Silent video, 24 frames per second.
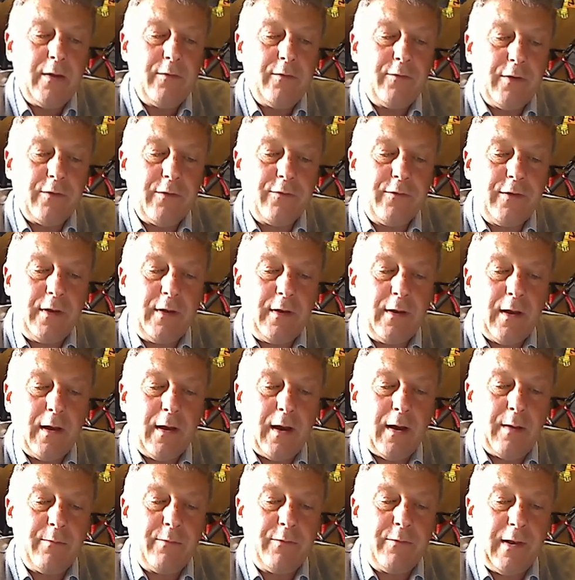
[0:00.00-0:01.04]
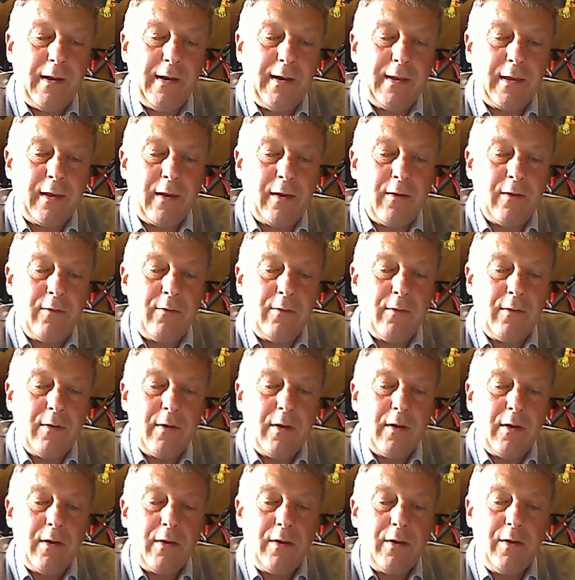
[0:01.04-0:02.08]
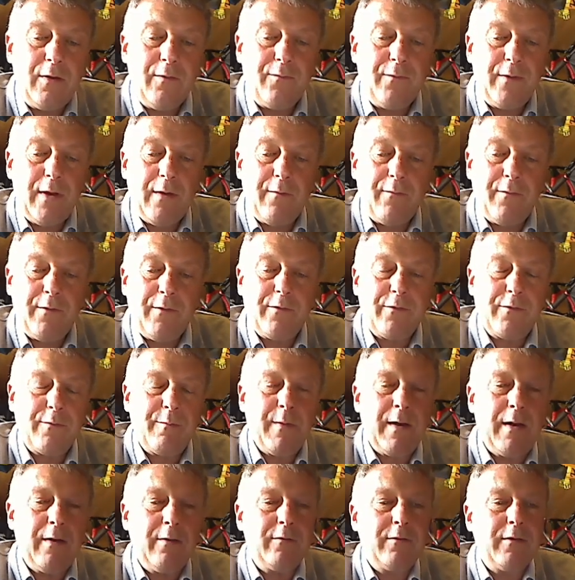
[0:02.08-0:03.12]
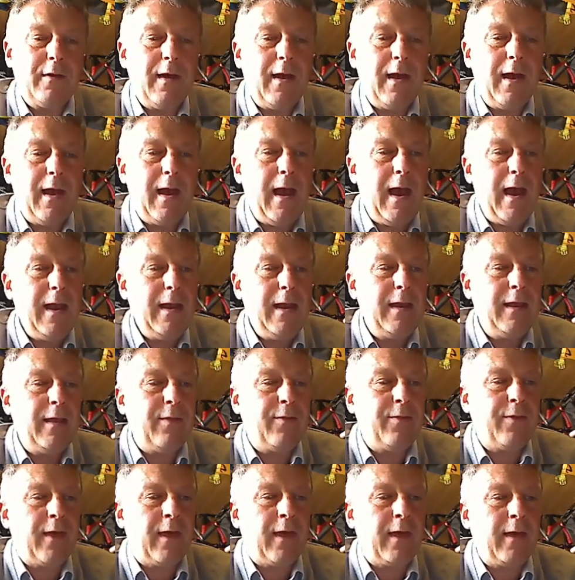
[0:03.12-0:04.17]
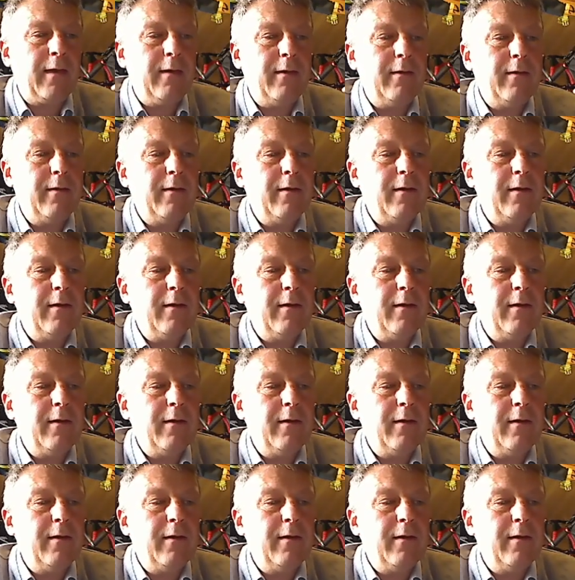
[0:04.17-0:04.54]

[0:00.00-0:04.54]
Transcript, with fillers: Justin, I'm telling you, You've never smelled anything